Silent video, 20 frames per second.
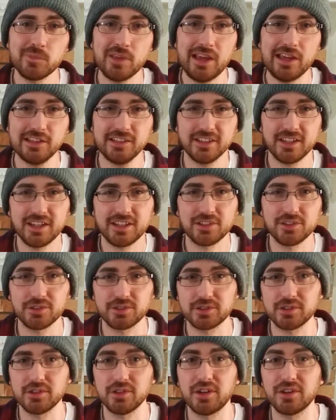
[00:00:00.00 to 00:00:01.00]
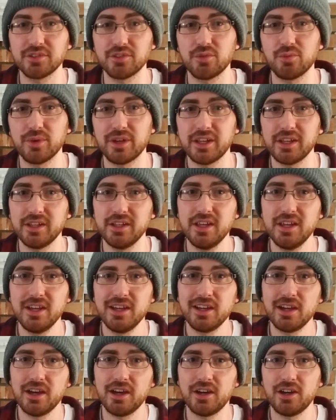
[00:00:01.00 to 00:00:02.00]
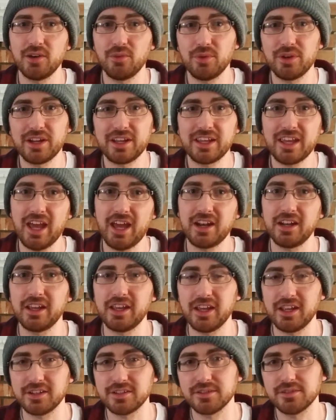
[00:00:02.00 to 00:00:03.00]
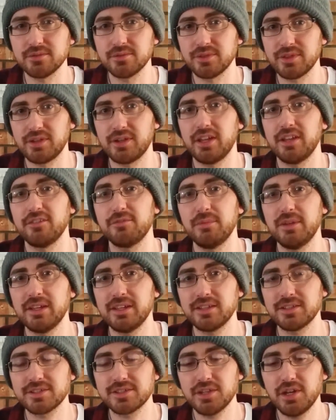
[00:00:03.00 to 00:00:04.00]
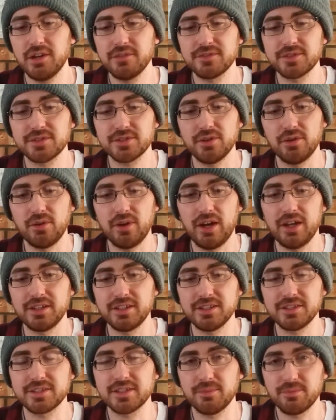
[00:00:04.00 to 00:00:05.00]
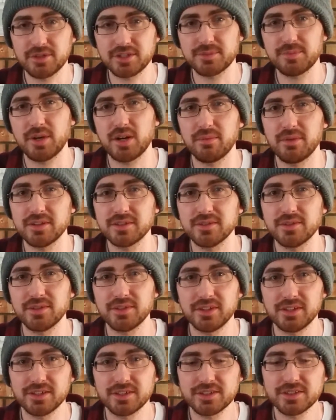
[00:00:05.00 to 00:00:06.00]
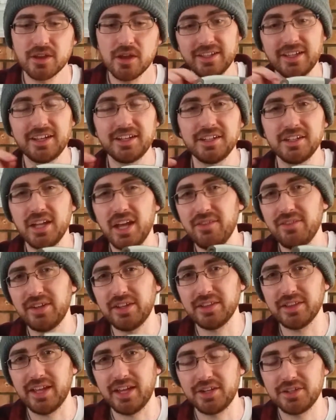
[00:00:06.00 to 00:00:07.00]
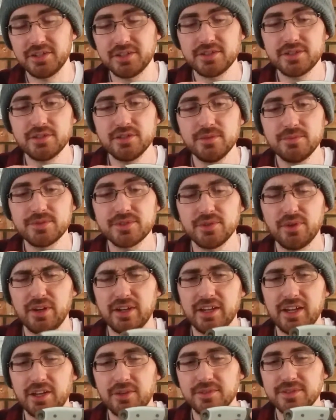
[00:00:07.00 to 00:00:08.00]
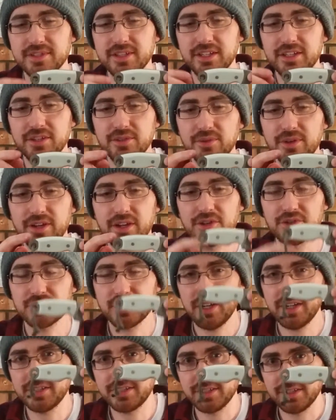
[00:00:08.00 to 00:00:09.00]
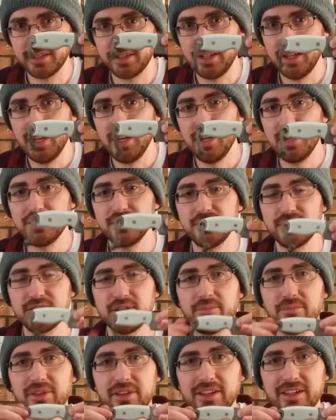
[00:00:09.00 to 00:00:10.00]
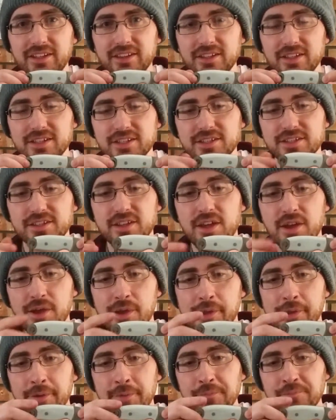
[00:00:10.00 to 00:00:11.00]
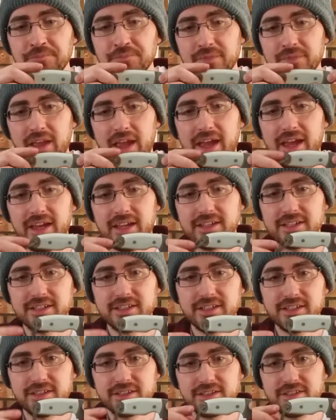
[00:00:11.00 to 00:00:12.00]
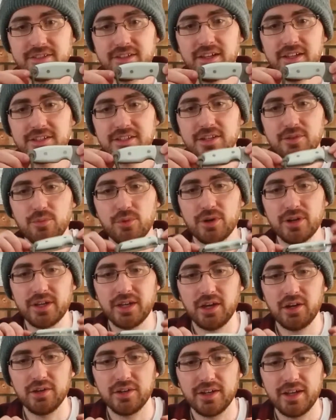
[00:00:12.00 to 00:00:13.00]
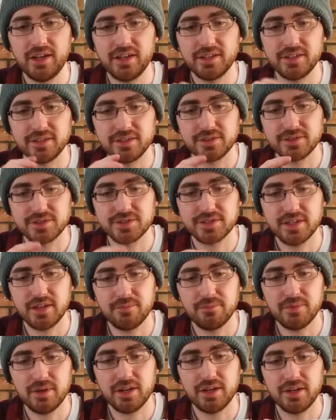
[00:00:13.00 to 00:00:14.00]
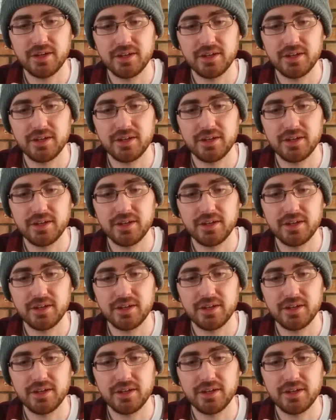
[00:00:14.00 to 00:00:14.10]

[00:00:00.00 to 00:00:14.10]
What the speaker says: and kind of learn along the way what I can and can't do with the knife making stuff. So I did some experimental things. Yeah, I didn't have any lanyard tubes, so I kind of was like, you know what, I'll try to do something like this, and it did work out. And there's some